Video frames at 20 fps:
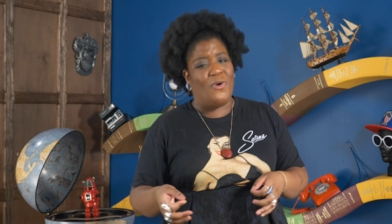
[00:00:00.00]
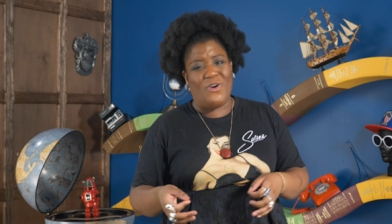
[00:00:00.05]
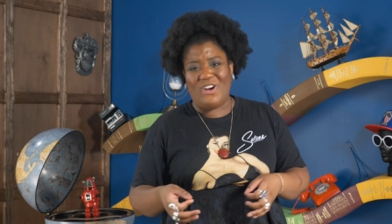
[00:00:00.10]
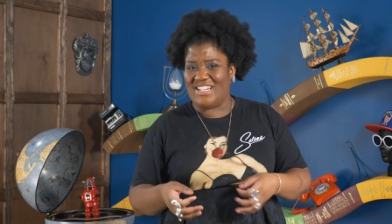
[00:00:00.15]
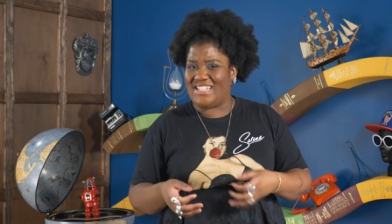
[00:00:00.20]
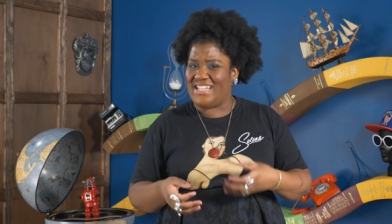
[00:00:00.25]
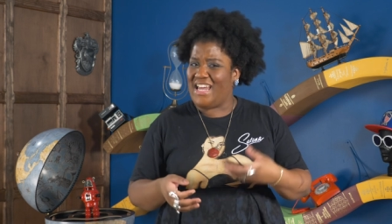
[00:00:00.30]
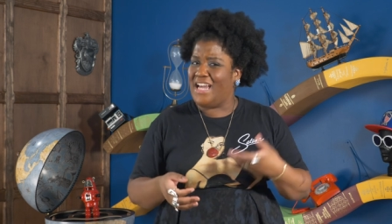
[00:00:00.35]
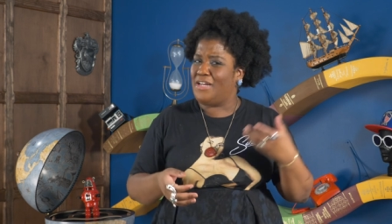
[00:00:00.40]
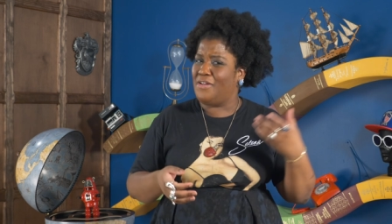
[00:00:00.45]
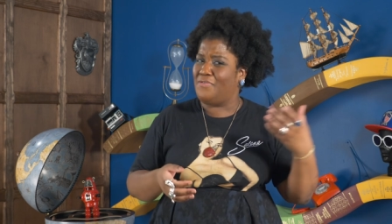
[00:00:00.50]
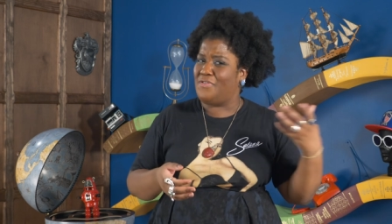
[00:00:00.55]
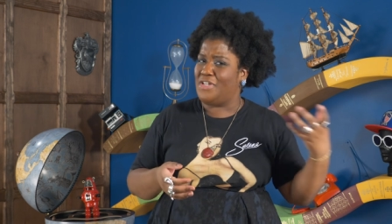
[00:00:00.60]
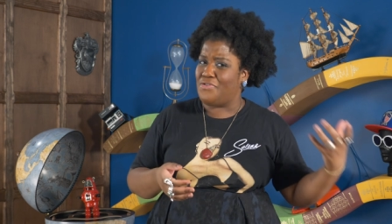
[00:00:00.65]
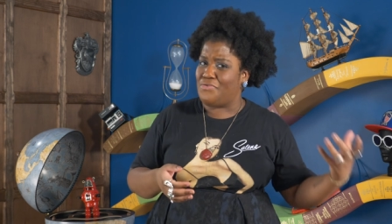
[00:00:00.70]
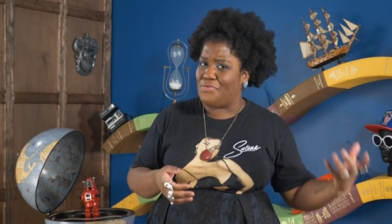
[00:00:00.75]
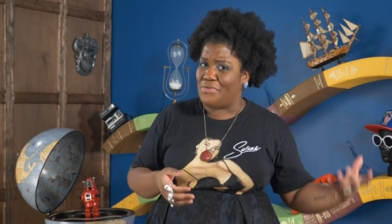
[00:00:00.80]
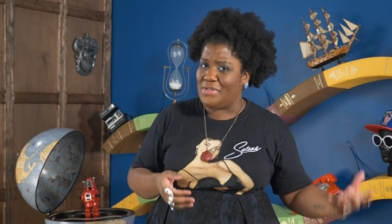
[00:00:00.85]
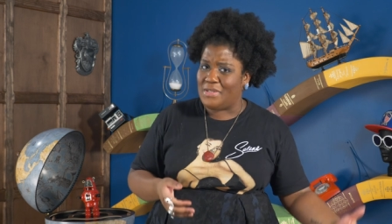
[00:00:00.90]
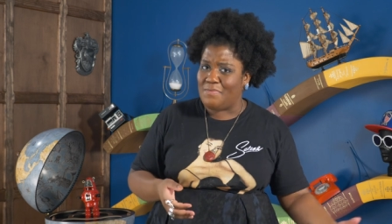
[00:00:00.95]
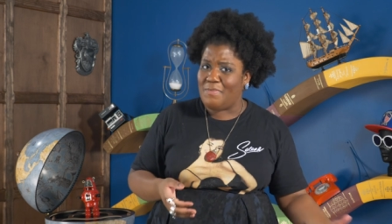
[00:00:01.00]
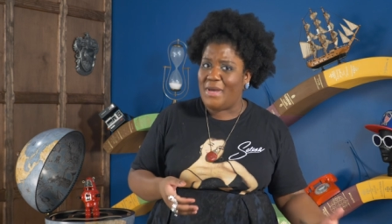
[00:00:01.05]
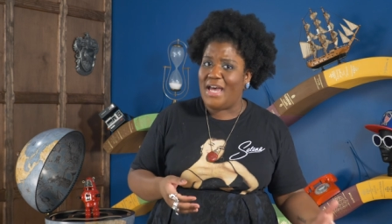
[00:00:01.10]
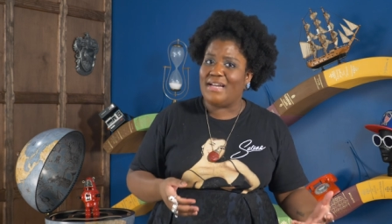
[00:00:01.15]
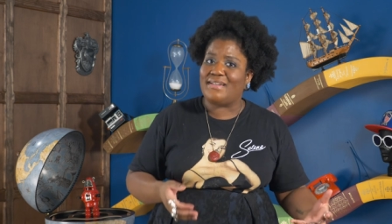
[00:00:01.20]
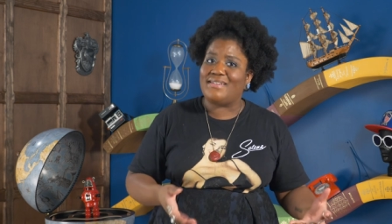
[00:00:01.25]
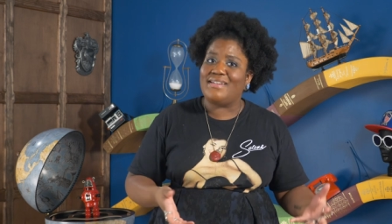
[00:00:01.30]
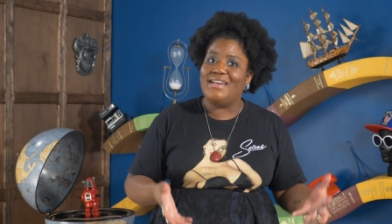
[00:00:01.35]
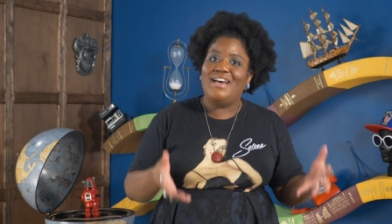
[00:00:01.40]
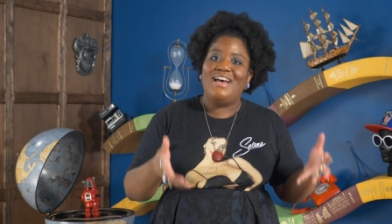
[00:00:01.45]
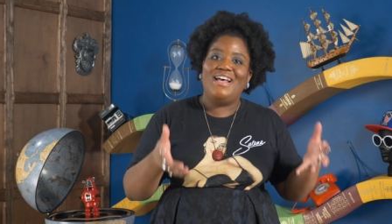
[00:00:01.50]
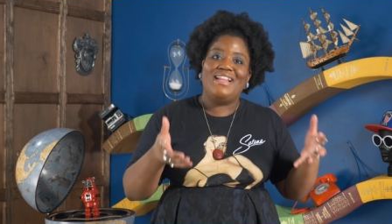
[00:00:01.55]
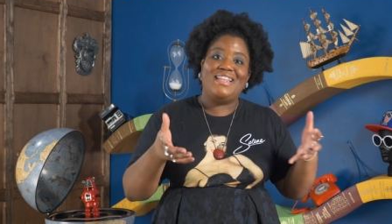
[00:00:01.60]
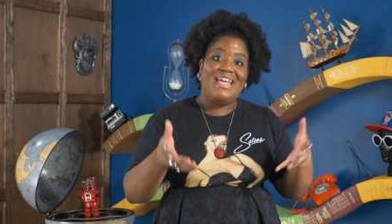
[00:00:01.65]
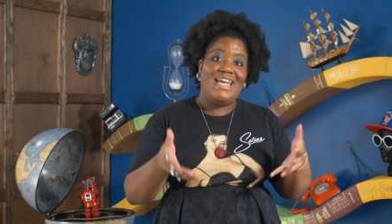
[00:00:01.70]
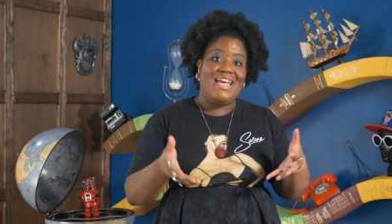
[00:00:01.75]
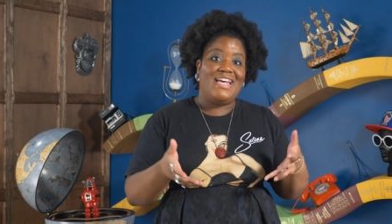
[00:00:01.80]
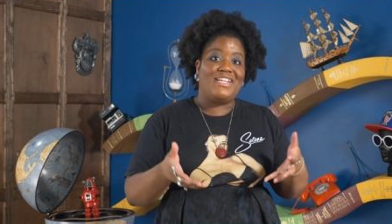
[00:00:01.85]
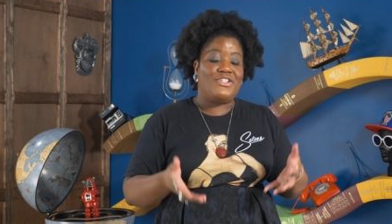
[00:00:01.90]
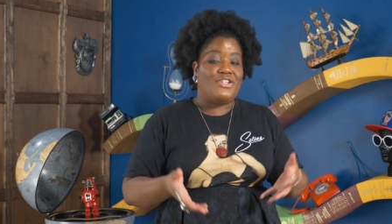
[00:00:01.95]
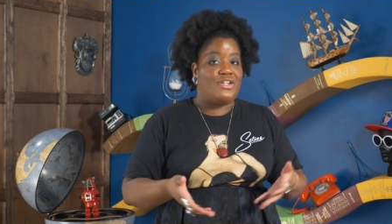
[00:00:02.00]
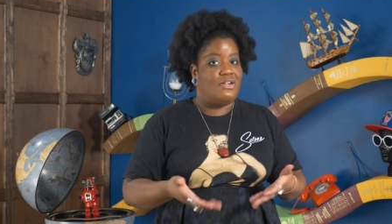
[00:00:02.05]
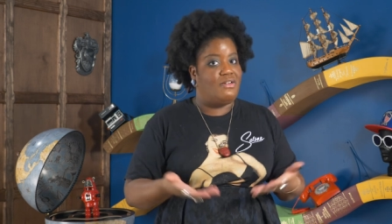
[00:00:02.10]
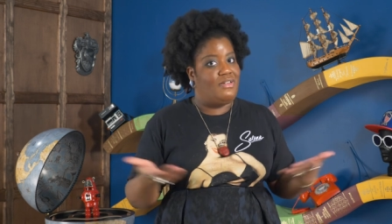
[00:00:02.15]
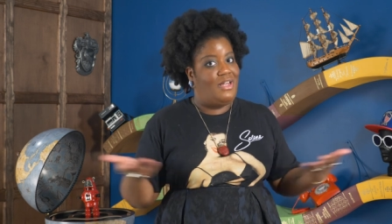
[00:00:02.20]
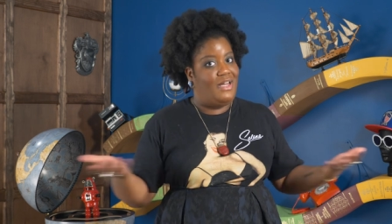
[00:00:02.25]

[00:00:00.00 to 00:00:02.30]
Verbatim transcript: or a sign of disrespect, the answer,